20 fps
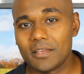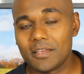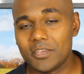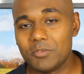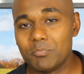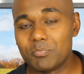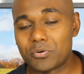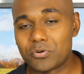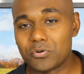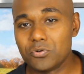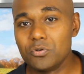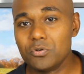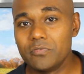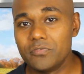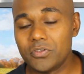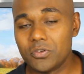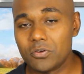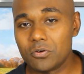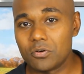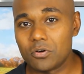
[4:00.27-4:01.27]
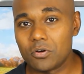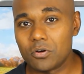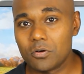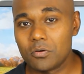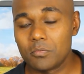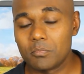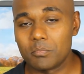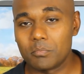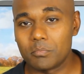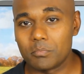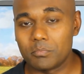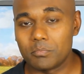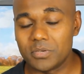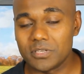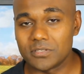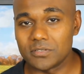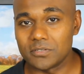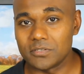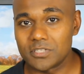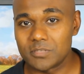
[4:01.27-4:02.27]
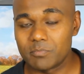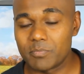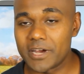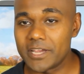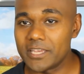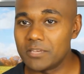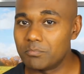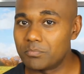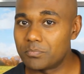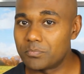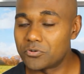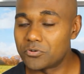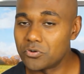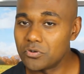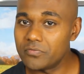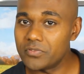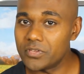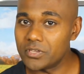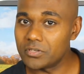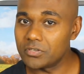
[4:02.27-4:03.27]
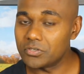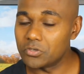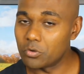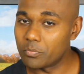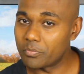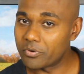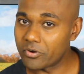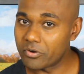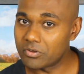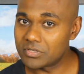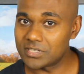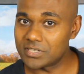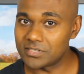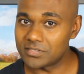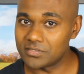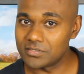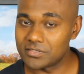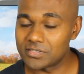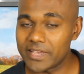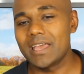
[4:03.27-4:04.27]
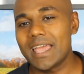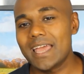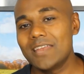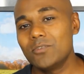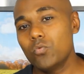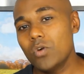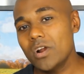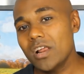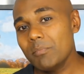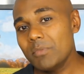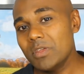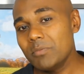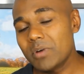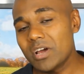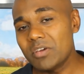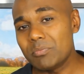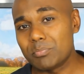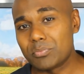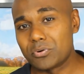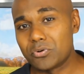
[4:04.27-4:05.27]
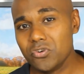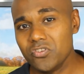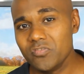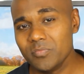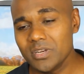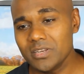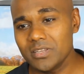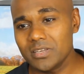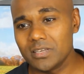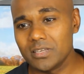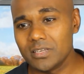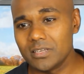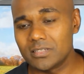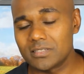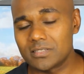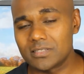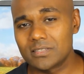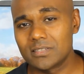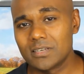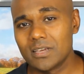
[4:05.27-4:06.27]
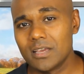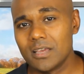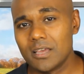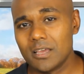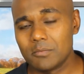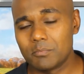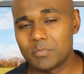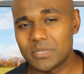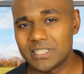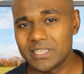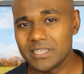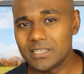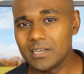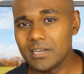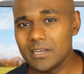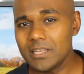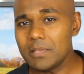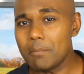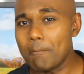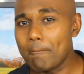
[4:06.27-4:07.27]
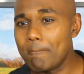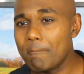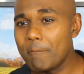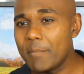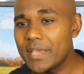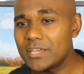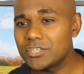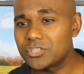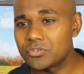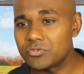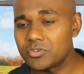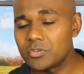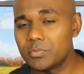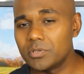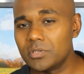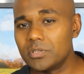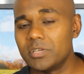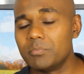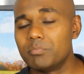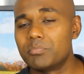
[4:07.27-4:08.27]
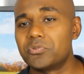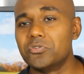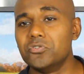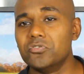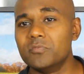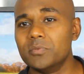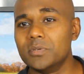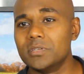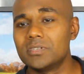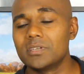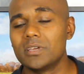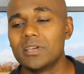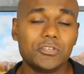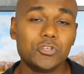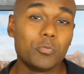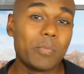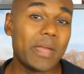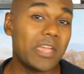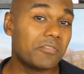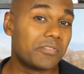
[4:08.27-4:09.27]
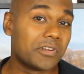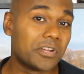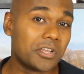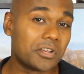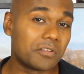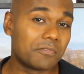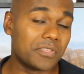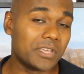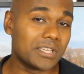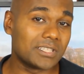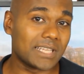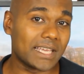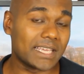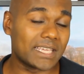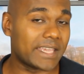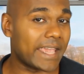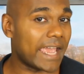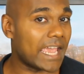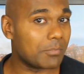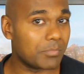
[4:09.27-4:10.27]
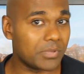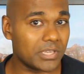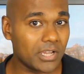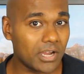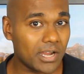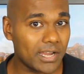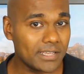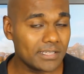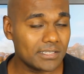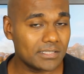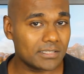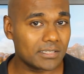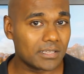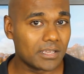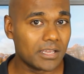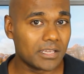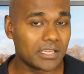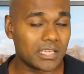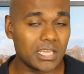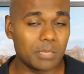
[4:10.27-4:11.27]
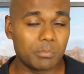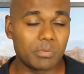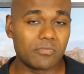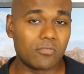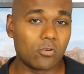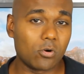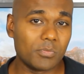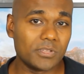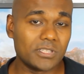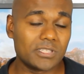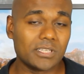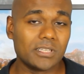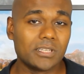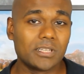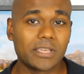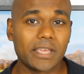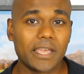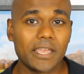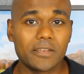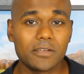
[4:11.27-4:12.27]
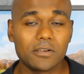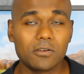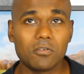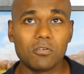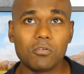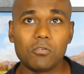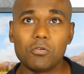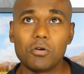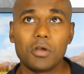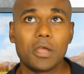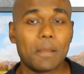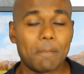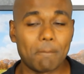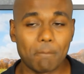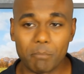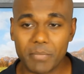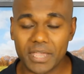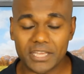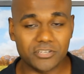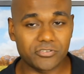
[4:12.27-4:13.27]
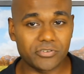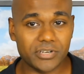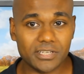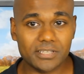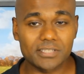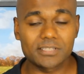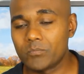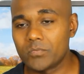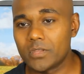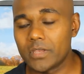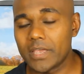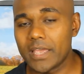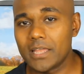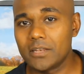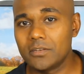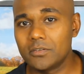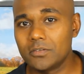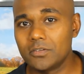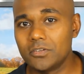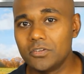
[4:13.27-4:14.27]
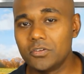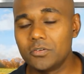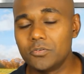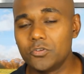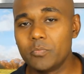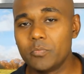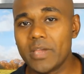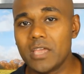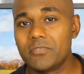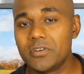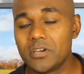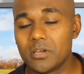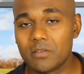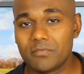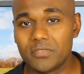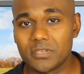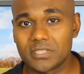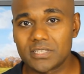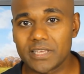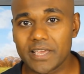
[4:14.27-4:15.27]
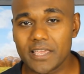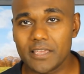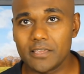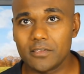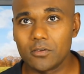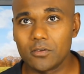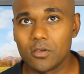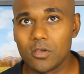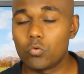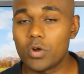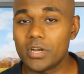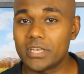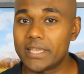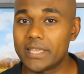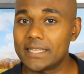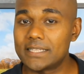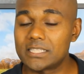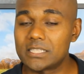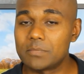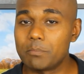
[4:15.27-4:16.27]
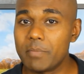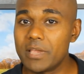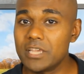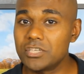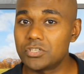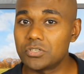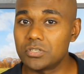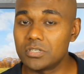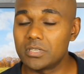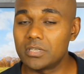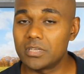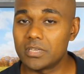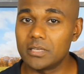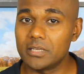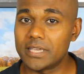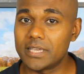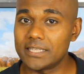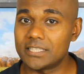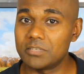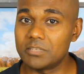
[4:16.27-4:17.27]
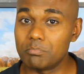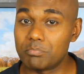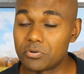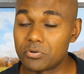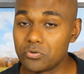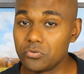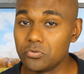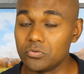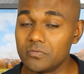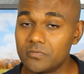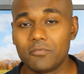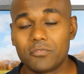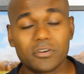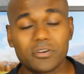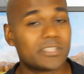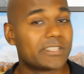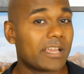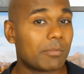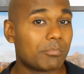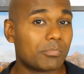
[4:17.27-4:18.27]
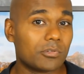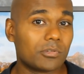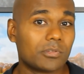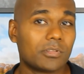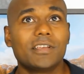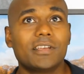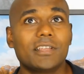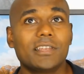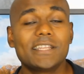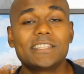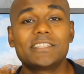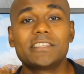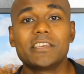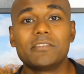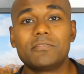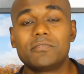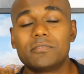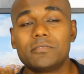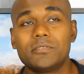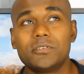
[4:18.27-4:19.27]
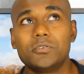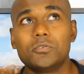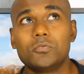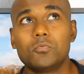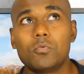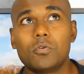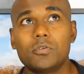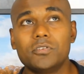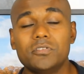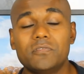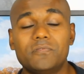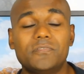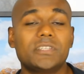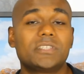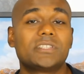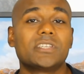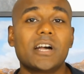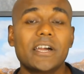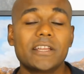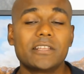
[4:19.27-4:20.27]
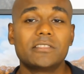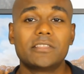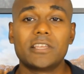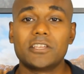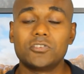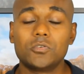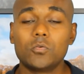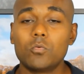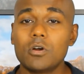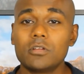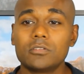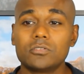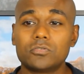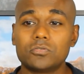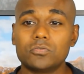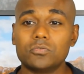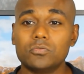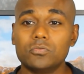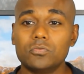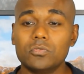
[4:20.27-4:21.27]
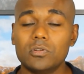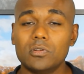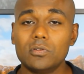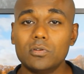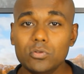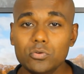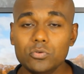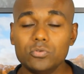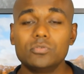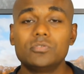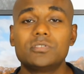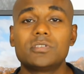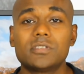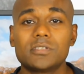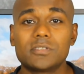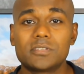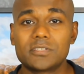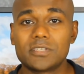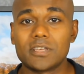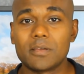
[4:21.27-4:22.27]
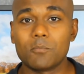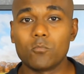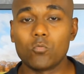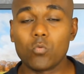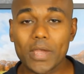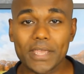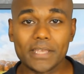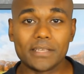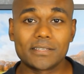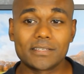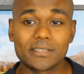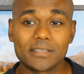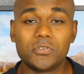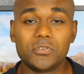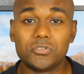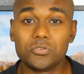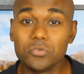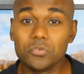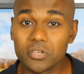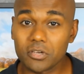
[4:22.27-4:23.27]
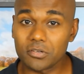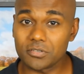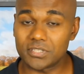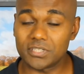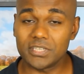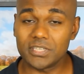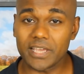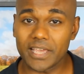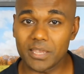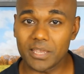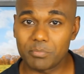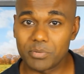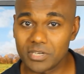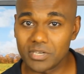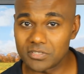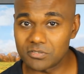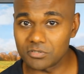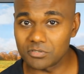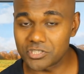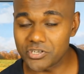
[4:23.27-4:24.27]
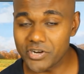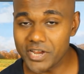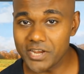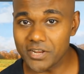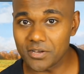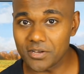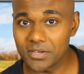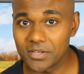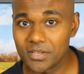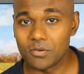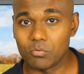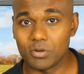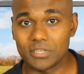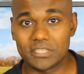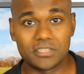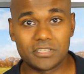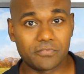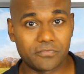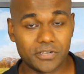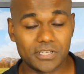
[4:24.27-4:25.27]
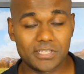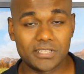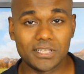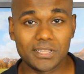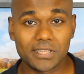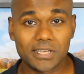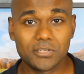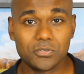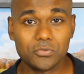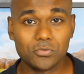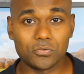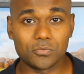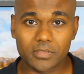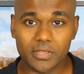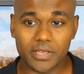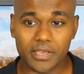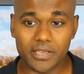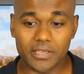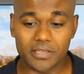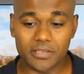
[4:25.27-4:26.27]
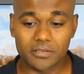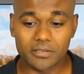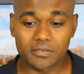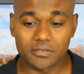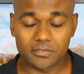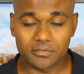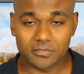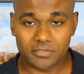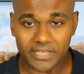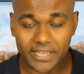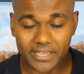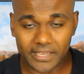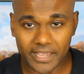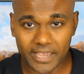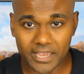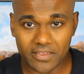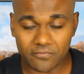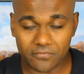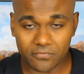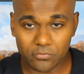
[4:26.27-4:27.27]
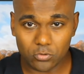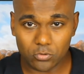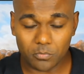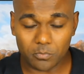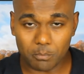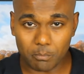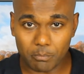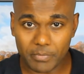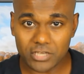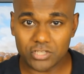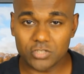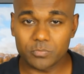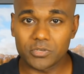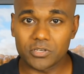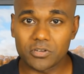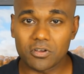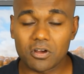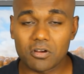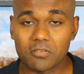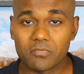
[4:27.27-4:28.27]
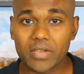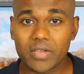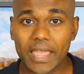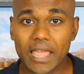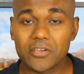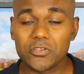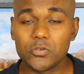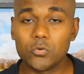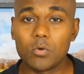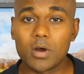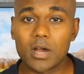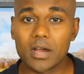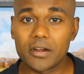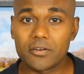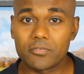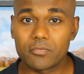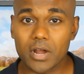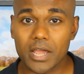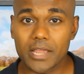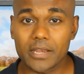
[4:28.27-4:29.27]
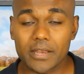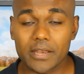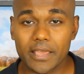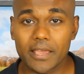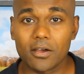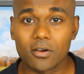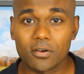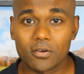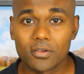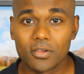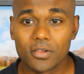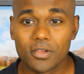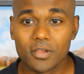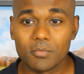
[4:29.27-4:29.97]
improve your business by improving your processes. And what I mean by improvement, it's particularly measurable improvement. You may have heard of things like KPIs, key performance indicator, or metrics. And you may have heard of the saying, what gets measured gets improved. For example, let's say you've decided that you want to lose some weight. If you do go see a personal trainer, what's the first thing they do? They take a full measurement of how you are right now.